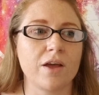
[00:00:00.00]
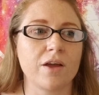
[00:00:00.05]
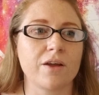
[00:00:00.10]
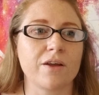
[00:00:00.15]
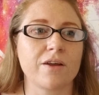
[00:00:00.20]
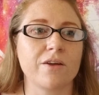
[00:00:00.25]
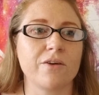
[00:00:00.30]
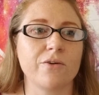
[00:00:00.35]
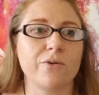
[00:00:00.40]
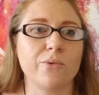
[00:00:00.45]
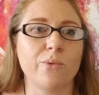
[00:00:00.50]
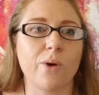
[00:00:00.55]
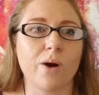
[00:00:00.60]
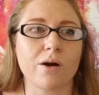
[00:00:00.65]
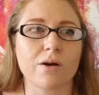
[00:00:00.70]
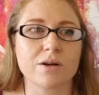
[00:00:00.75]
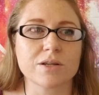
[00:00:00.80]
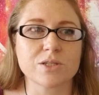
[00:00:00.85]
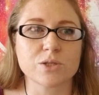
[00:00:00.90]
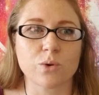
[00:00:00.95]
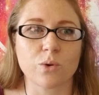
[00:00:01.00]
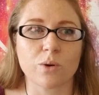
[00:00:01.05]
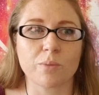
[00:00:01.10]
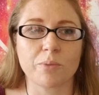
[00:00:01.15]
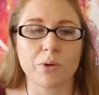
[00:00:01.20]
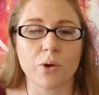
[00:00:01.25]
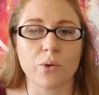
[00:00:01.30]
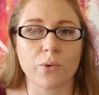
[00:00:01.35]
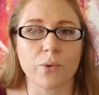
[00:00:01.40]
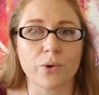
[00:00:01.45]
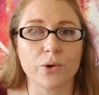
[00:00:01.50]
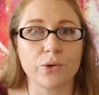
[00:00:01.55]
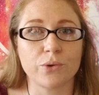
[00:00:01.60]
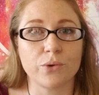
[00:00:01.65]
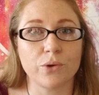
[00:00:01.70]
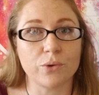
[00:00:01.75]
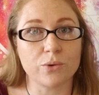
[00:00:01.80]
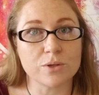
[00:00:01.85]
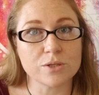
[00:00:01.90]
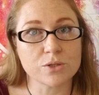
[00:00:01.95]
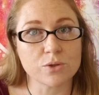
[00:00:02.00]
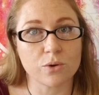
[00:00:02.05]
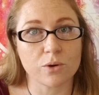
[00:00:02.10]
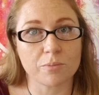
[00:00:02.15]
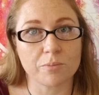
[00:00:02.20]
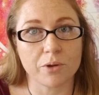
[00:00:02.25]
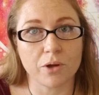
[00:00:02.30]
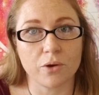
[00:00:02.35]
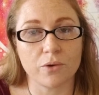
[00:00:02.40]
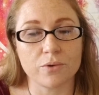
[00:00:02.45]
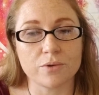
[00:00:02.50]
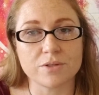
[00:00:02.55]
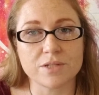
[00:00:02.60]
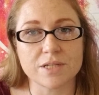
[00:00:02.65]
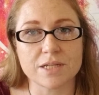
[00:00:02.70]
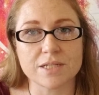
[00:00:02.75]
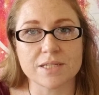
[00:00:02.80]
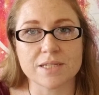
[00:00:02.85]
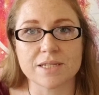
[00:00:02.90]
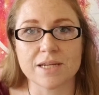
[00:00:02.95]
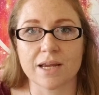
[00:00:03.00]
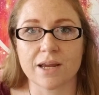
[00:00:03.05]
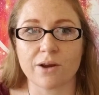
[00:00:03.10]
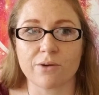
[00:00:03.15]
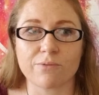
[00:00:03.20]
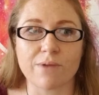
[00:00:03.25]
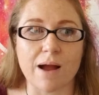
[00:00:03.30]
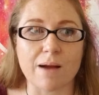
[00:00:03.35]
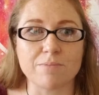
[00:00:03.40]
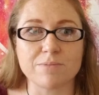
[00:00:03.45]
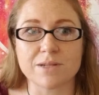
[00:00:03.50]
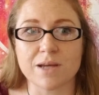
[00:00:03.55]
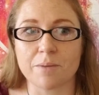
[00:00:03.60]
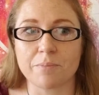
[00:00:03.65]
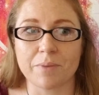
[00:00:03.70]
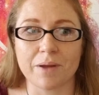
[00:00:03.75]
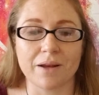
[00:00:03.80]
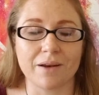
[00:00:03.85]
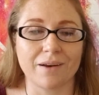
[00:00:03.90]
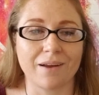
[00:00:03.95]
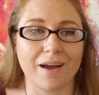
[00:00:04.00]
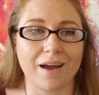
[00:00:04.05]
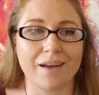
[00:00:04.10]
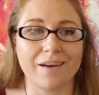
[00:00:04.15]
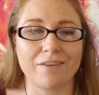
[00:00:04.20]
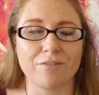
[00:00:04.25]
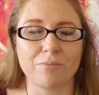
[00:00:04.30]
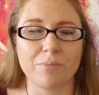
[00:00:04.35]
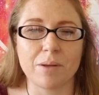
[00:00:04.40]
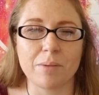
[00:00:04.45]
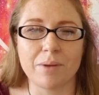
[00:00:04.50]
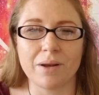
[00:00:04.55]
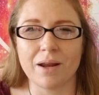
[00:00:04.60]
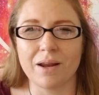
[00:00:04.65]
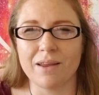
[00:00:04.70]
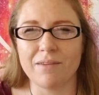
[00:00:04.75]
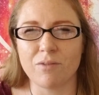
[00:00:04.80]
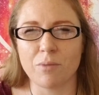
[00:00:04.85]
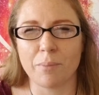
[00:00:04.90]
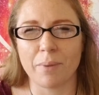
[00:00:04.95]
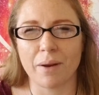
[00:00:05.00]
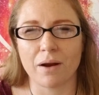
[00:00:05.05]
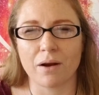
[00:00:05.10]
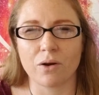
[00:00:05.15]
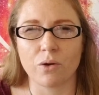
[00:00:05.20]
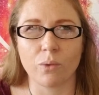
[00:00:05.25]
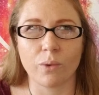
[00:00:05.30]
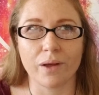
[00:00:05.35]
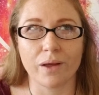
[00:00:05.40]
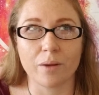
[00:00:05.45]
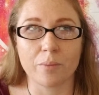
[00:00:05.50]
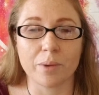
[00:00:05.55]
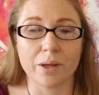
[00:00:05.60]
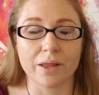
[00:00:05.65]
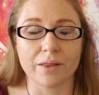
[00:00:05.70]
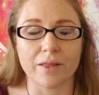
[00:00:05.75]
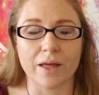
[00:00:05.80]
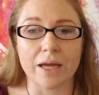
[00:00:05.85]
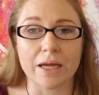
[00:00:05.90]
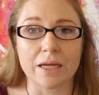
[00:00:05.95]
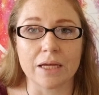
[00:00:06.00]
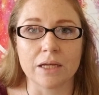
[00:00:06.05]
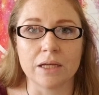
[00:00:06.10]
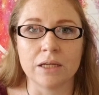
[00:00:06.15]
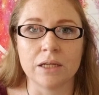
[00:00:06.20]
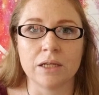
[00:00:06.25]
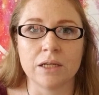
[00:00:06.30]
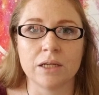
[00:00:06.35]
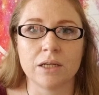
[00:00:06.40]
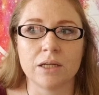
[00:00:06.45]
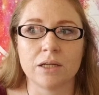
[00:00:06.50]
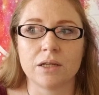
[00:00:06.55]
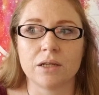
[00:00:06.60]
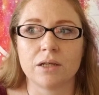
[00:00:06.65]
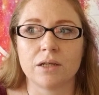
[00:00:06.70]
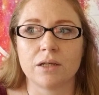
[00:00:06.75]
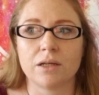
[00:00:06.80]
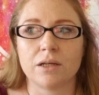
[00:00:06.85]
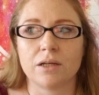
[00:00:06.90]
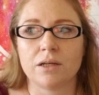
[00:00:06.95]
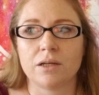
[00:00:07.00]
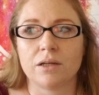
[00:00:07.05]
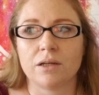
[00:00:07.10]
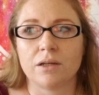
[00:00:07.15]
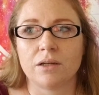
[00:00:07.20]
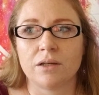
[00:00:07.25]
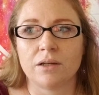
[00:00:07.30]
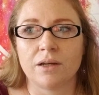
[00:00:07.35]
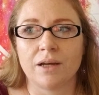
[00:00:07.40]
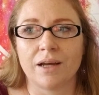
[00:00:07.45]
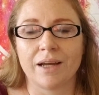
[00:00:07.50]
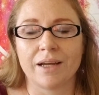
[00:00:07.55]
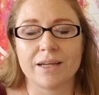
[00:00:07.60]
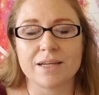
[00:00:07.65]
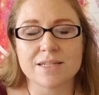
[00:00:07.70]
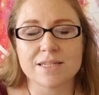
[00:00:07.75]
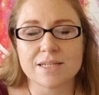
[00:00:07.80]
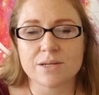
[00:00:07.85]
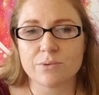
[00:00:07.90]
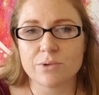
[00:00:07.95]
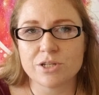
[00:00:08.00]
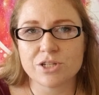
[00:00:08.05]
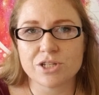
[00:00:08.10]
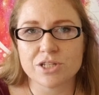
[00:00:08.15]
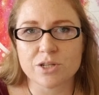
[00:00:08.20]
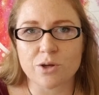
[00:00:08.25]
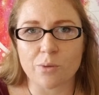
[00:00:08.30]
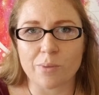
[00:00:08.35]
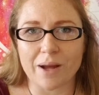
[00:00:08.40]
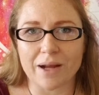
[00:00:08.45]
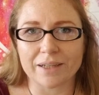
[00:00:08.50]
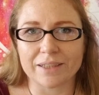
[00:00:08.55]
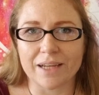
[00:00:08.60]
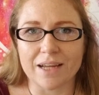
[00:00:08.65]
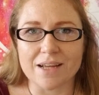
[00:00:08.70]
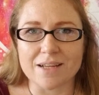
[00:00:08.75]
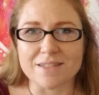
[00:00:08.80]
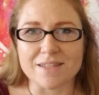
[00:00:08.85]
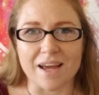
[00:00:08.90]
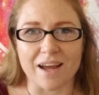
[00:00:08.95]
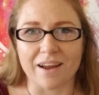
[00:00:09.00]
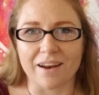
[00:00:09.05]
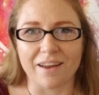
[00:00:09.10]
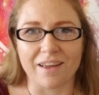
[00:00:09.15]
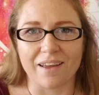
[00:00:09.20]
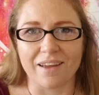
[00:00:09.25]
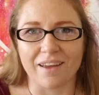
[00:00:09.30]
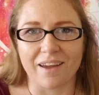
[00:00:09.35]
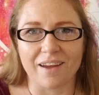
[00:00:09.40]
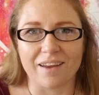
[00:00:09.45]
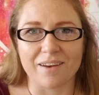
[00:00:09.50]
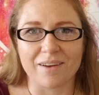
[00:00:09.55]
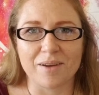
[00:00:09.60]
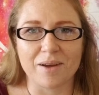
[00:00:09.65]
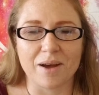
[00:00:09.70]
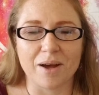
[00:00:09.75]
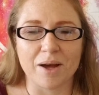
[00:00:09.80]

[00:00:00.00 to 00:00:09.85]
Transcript: you are a Scorpio or you know a Scorpio who tends to get wrapped up in kind of maybe not even paranoia, but like, I guess it would just go back to anxiety again.